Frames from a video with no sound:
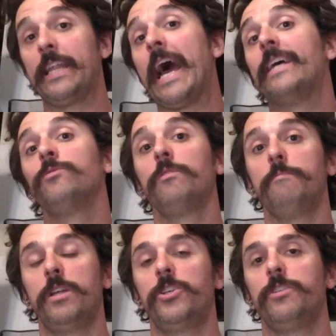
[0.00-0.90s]
as we
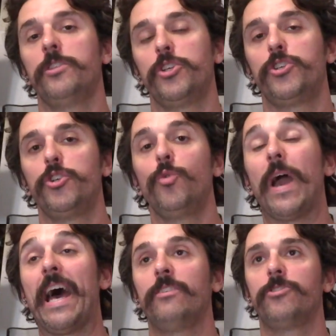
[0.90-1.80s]
mentioned, the shoe
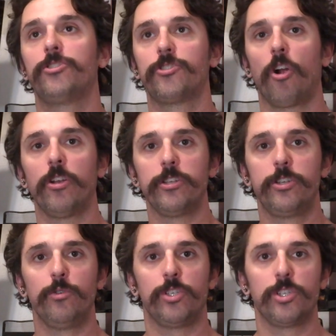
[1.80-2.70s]
has started
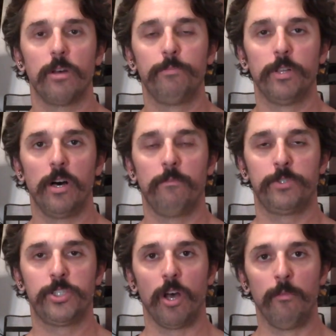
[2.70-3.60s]
to supple up
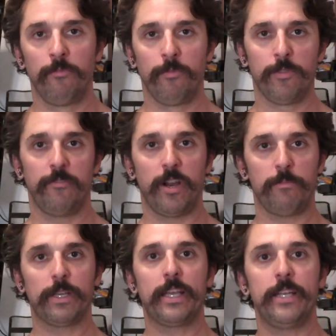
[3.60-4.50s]
some from the very
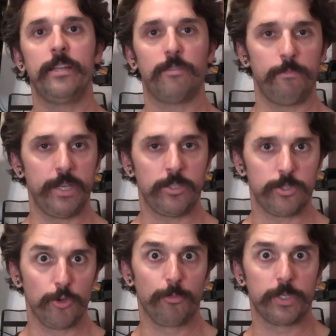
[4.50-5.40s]
beginning of it being
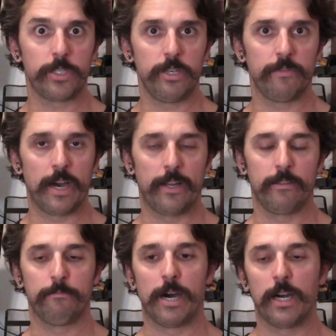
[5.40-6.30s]
super stiff out of
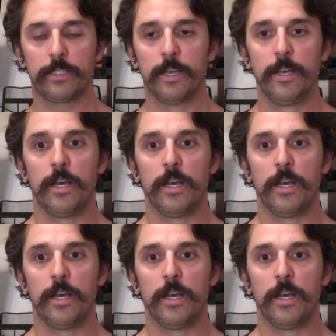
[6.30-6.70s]
the box.